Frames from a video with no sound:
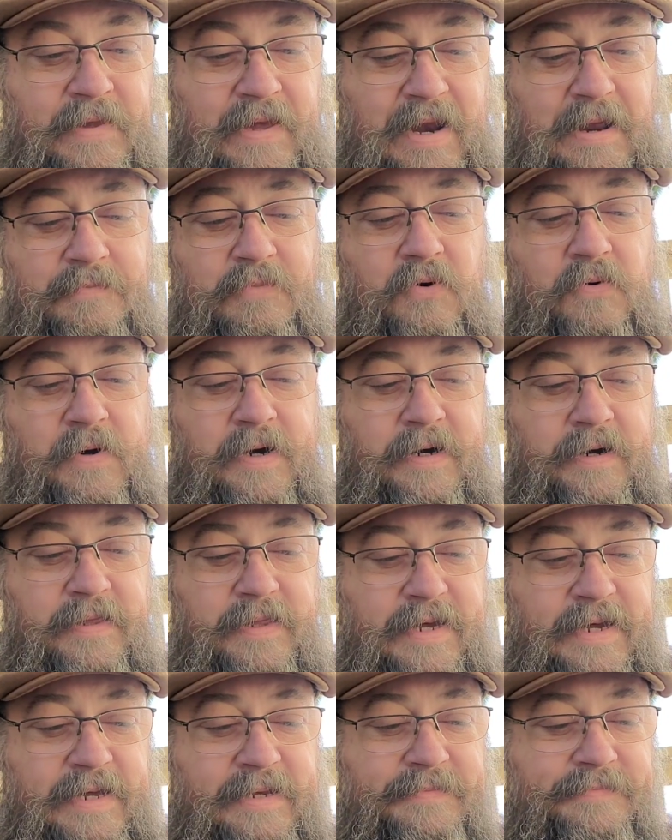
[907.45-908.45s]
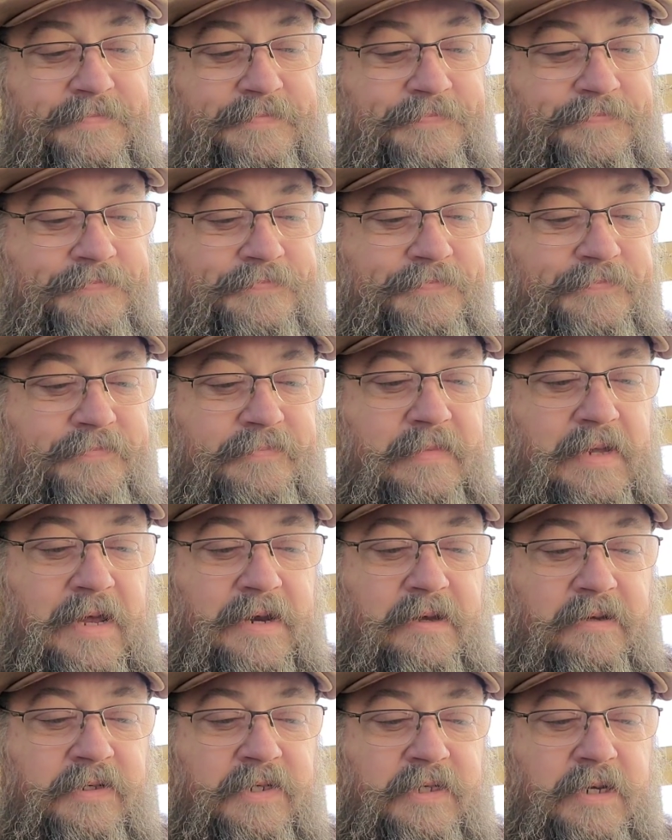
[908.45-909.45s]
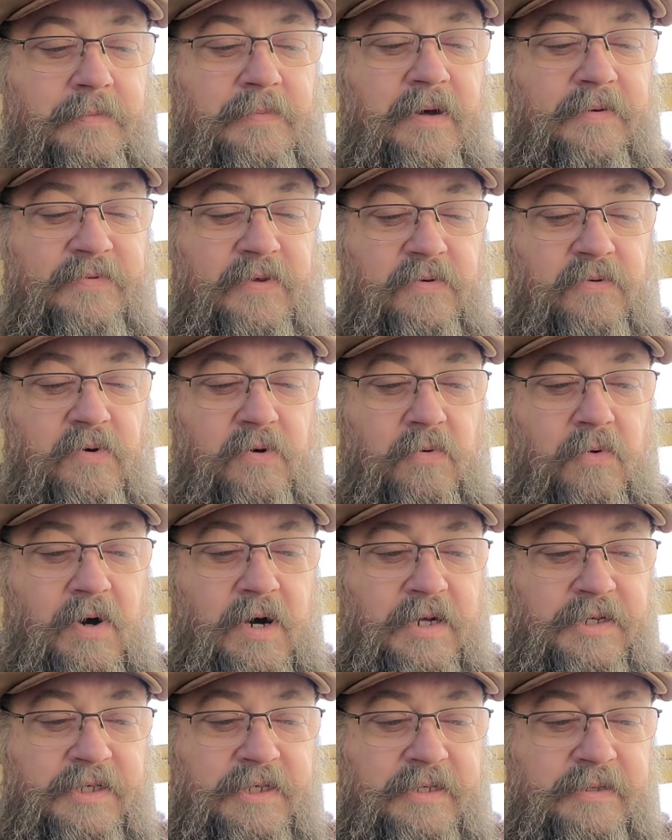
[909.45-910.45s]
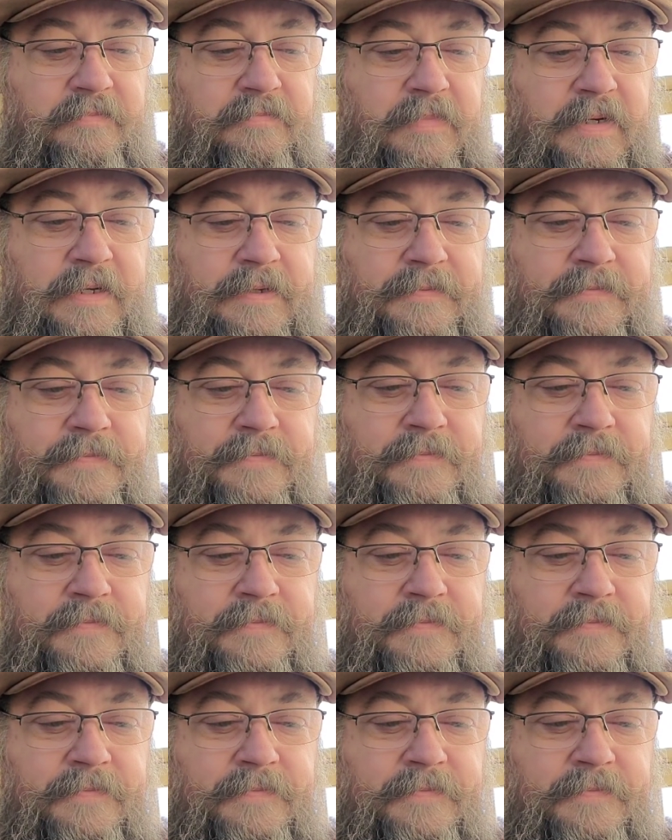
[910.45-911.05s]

I'm aware of that. I know some of you will watch it, but